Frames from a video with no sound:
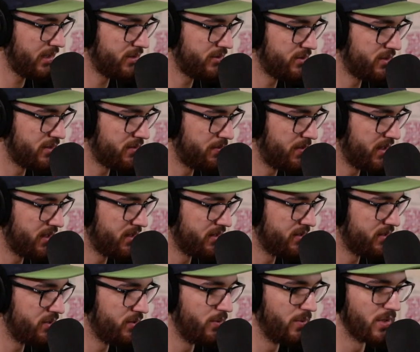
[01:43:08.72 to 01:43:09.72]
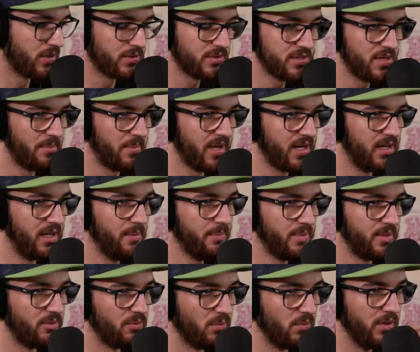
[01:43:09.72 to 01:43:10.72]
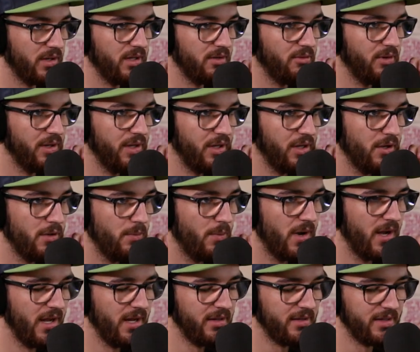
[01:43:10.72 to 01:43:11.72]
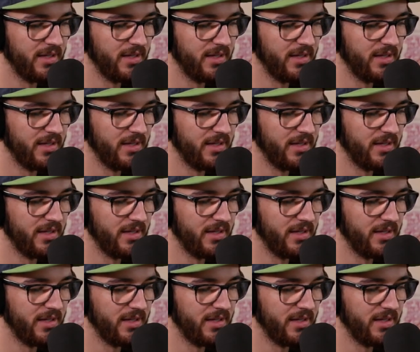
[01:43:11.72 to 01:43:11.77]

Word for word: It's just because you are summing it up in a really, really good way.